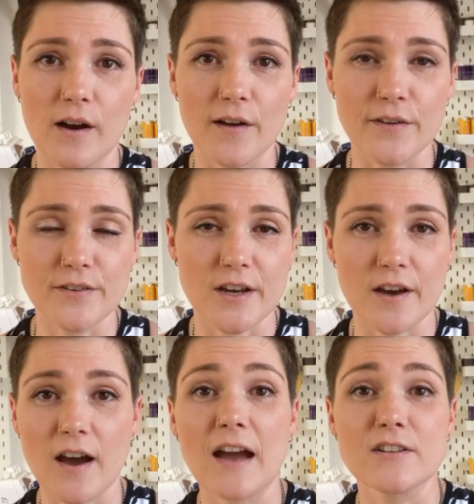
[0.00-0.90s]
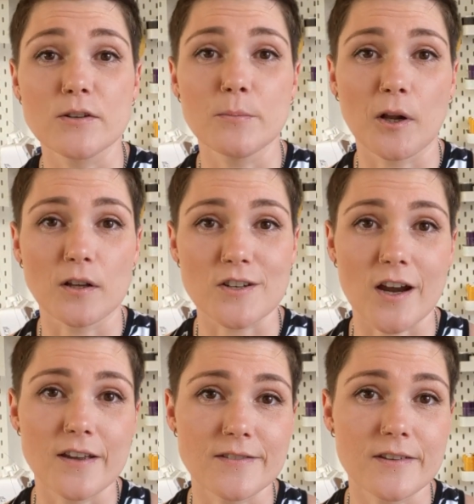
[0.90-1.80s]
and I do
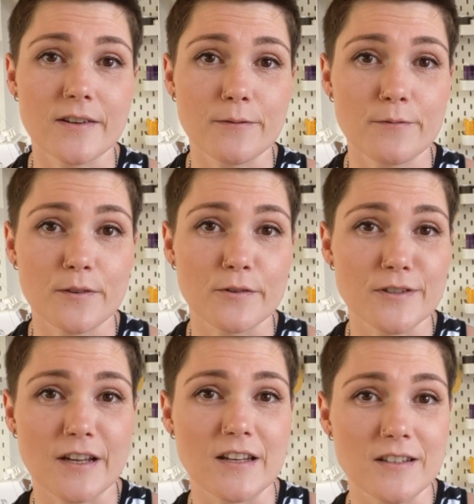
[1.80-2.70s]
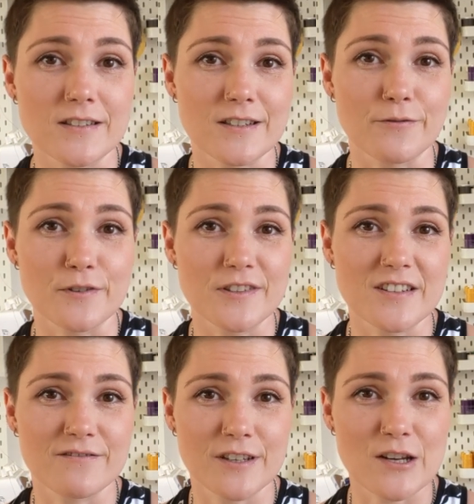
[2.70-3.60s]
apologise if there is any
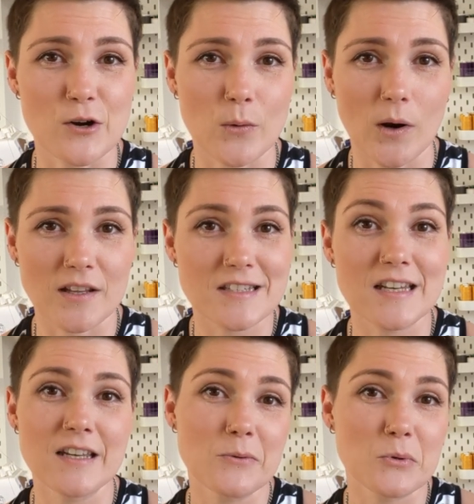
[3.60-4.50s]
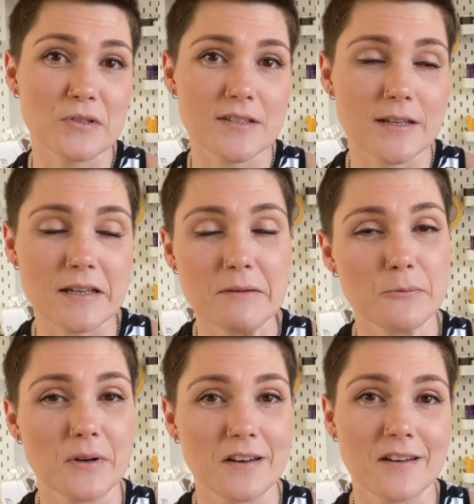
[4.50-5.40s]
difference in video quality. We'll see
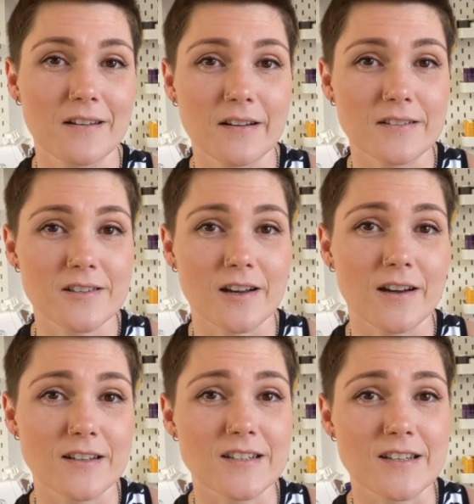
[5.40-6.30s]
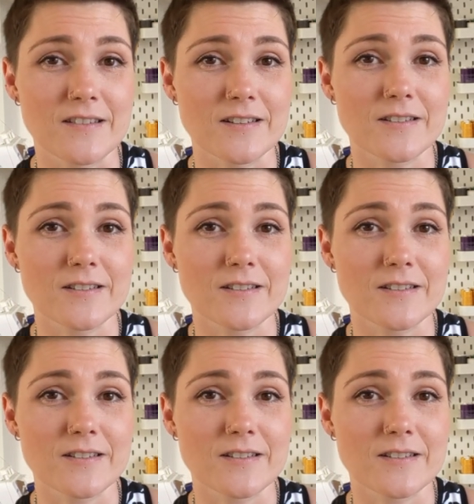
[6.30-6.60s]
when I start editing